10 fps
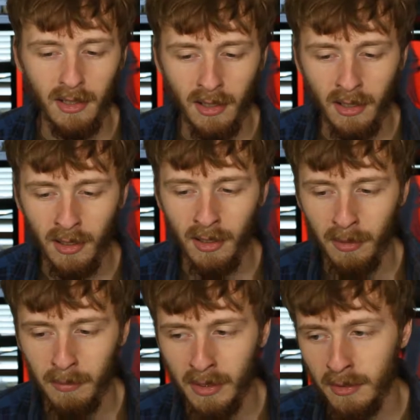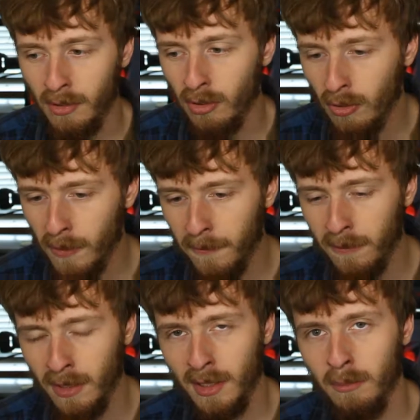Um, and
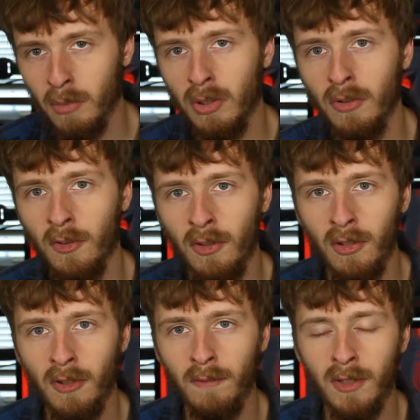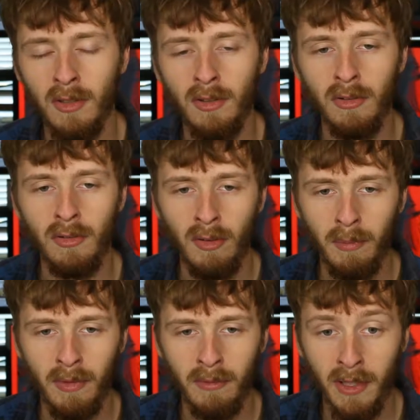hopefully most of the new
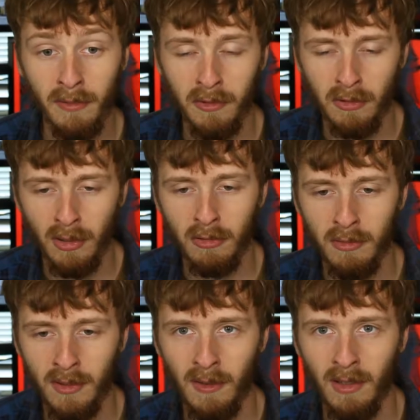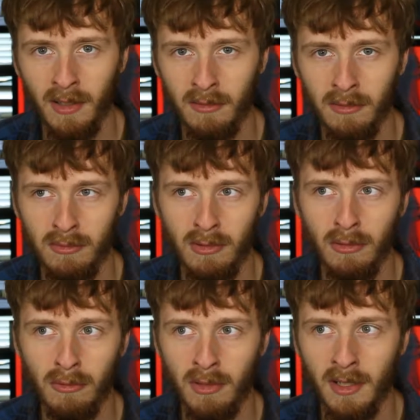subscriber don't
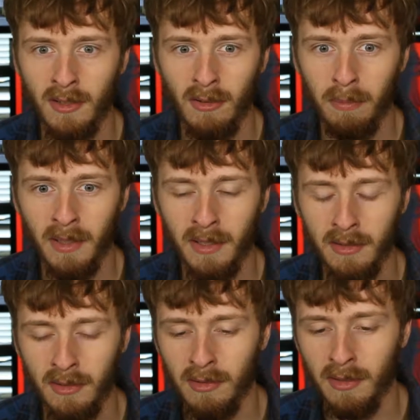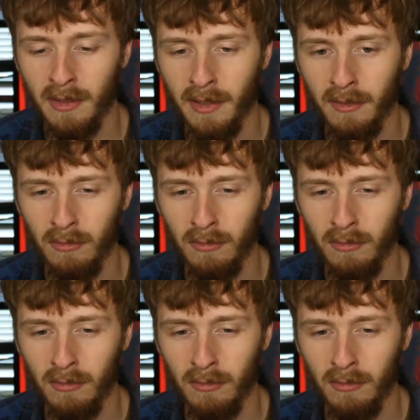don't expect uh,